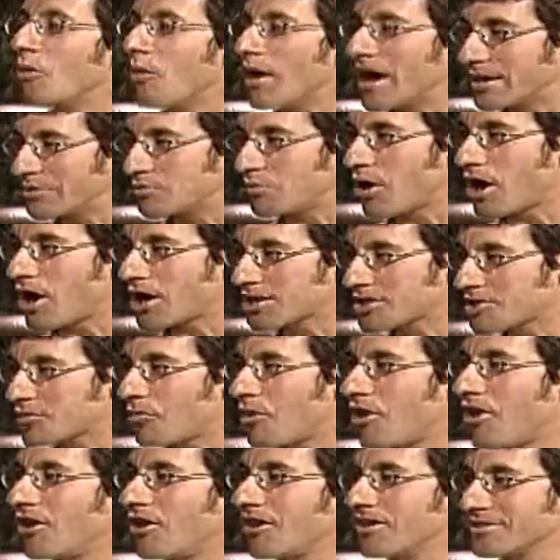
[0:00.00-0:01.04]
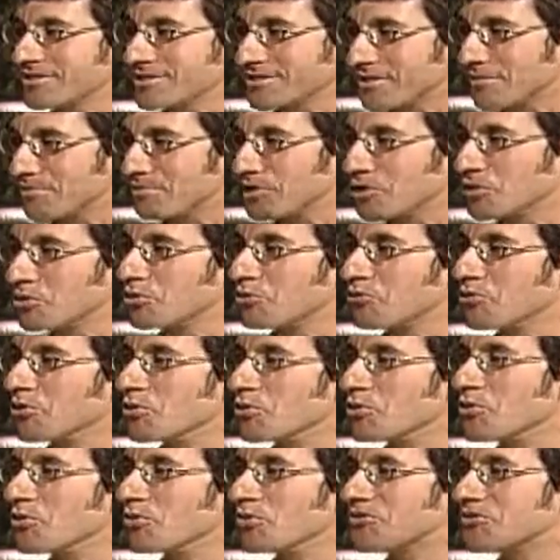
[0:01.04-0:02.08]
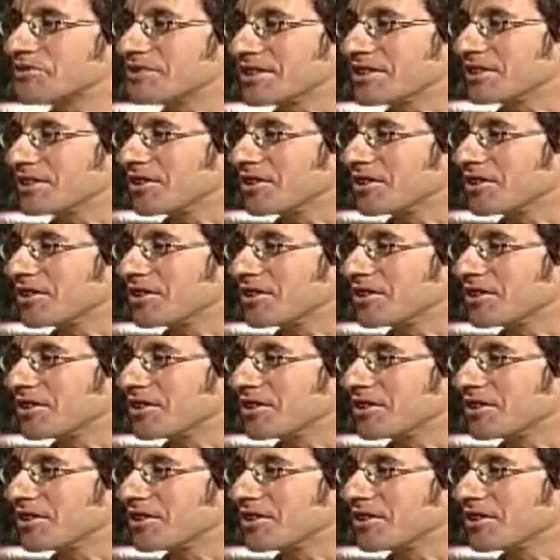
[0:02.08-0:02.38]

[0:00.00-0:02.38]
whitewashed walls, the blue roofs,